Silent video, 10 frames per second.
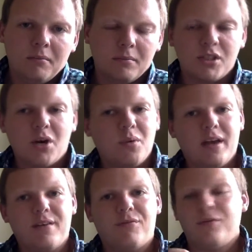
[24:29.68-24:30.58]
So
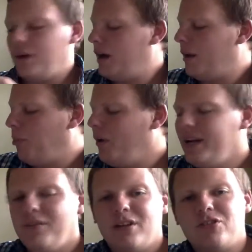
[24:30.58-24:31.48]
if a point
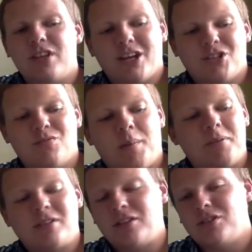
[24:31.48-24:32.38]
of intersection
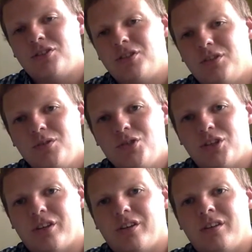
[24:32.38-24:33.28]
represents a
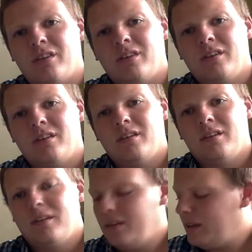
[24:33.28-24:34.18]
solution,
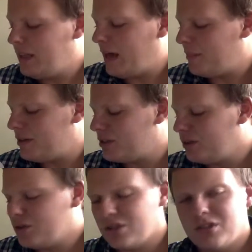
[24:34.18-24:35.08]
how many
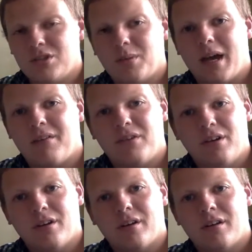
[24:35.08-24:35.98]
solutions do we have here?